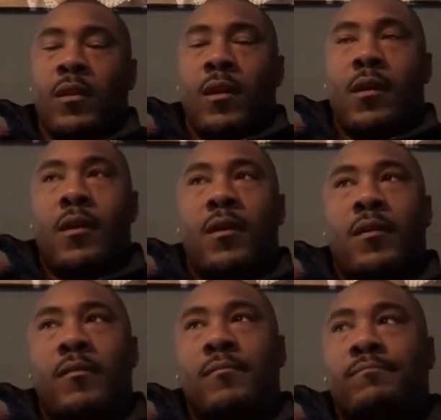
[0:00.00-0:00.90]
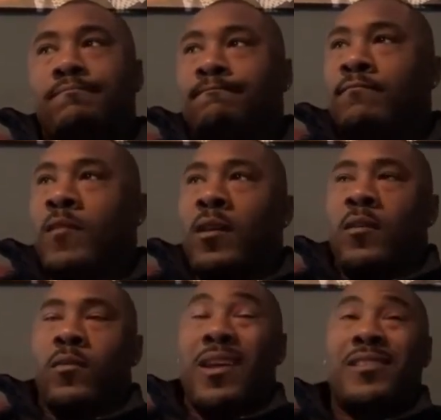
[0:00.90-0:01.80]
Um,
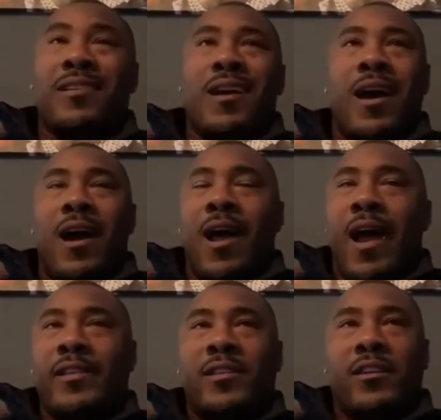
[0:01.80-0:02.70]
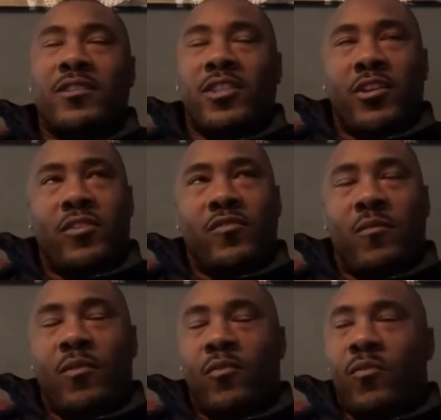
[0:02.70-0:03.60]
when I took it serious from
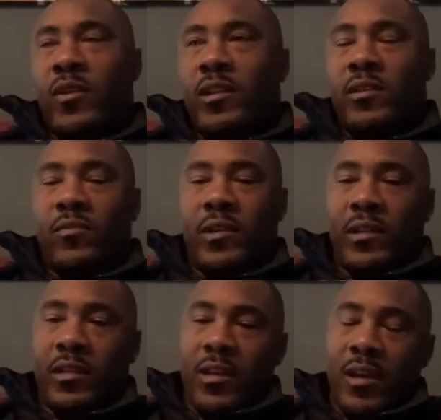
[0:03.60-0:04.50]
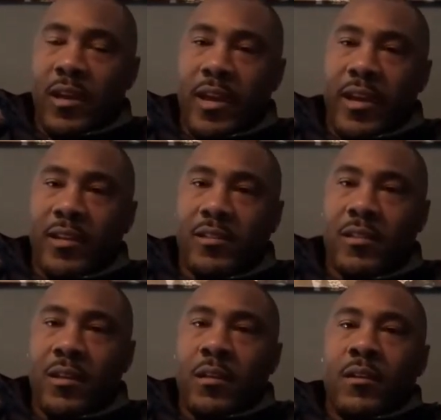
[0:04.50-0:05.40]
a really young age.
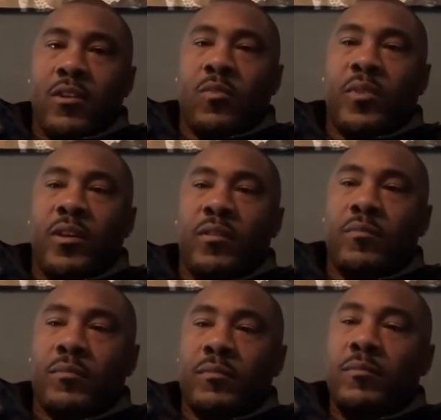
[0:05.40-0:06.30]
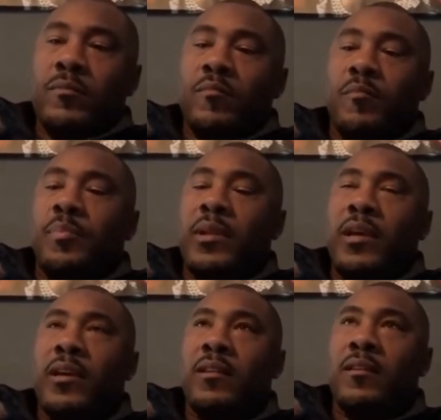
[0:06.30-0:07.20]
I mean,
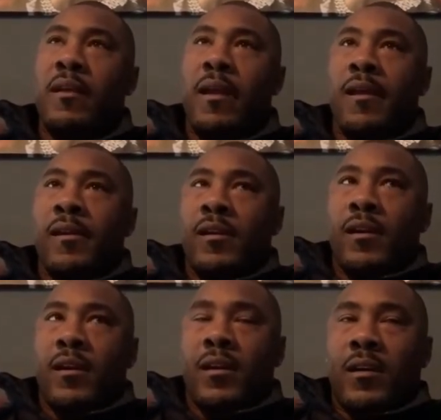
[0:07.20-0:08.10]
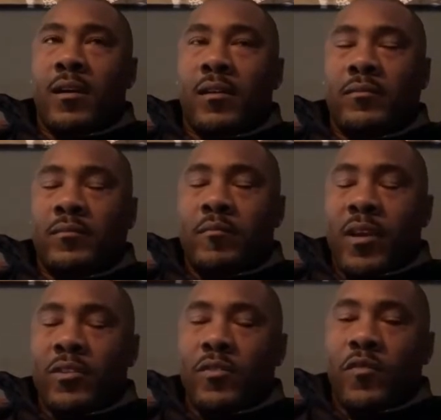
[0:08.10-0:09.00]
playing
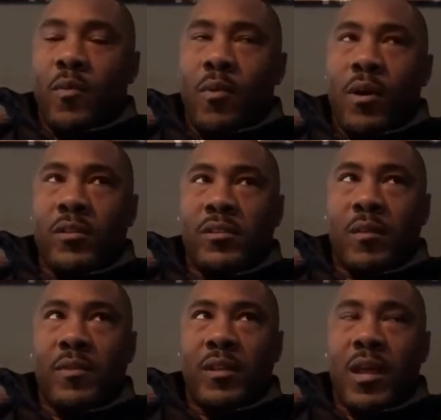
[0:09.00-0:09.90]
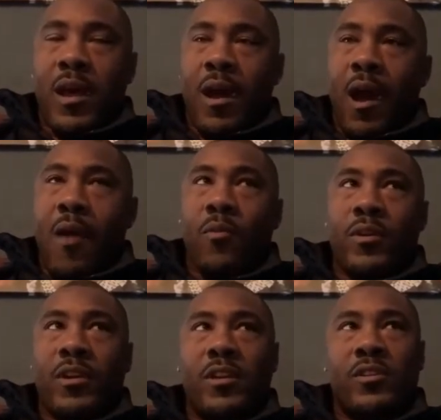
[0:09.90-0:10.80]
major football is something I
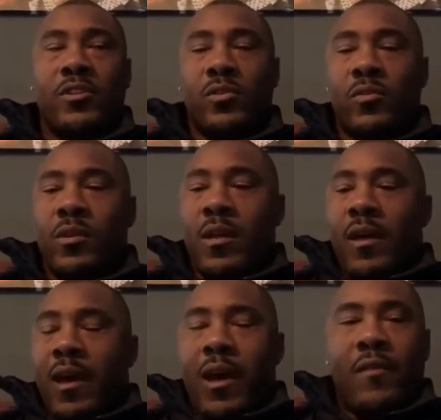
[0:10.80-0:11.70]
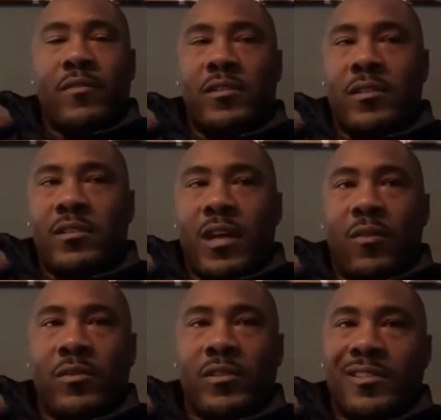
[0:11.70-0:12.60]
wanted to do ever since I
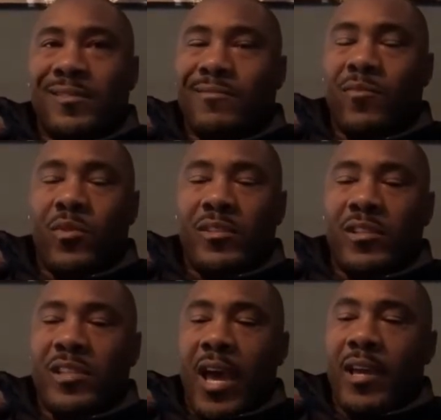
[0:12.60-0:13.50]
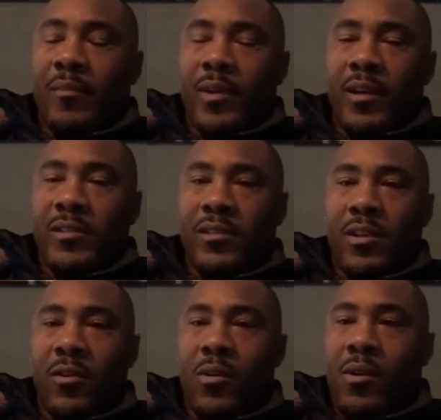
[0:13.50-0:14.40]
was a tyke man.
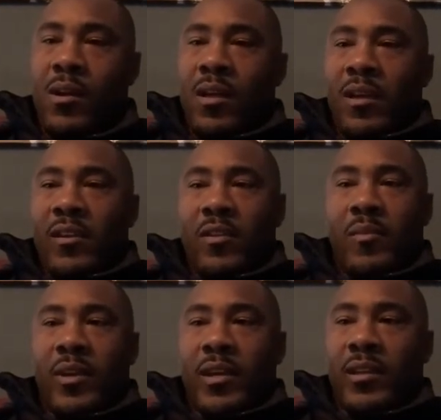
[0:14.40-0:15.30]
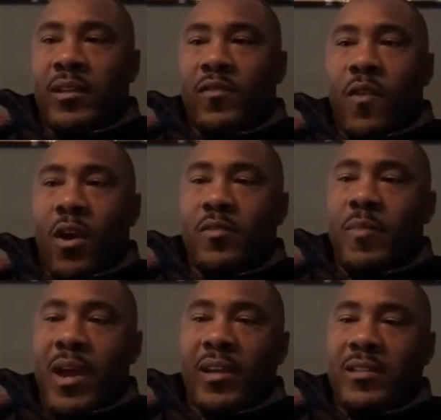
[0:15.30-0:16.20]
So, I mean, as far as
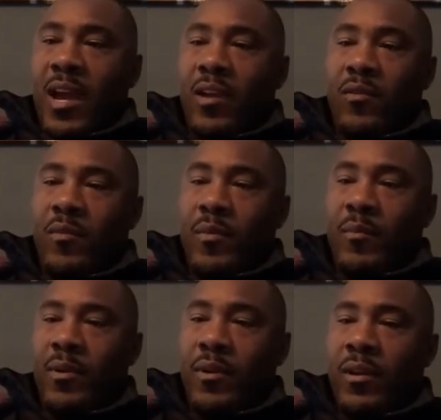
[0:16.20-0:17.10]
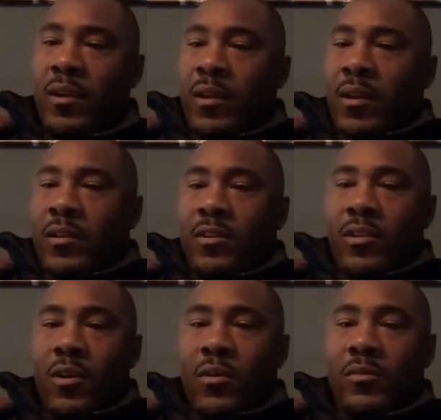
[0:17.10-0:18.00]
back as I can remember,
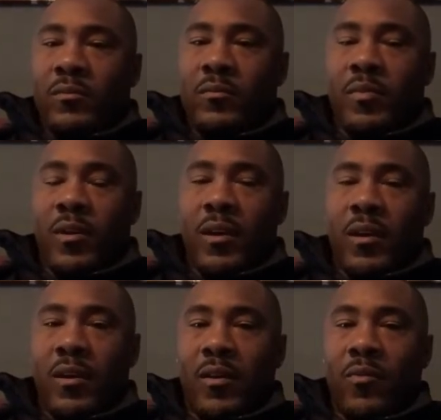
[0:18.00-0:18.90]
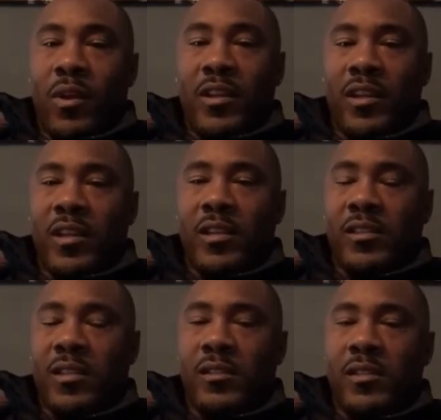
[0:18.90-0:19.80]
running into
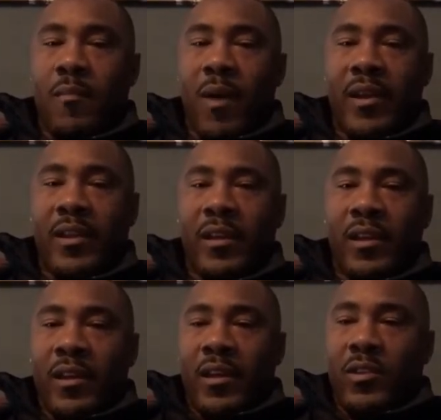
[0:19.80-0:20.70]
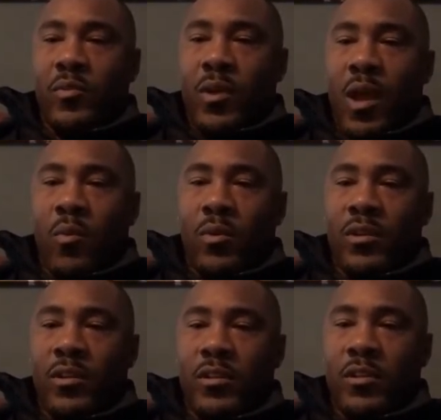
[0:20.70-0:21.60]
somebody is what I
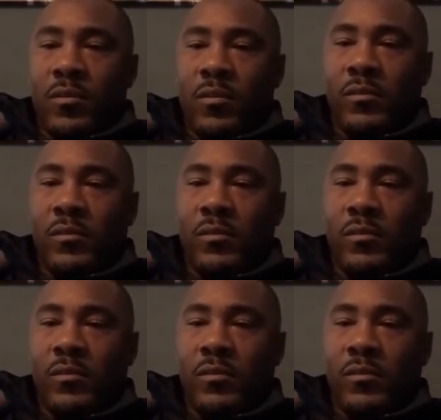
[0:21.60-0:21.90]
wanted to do.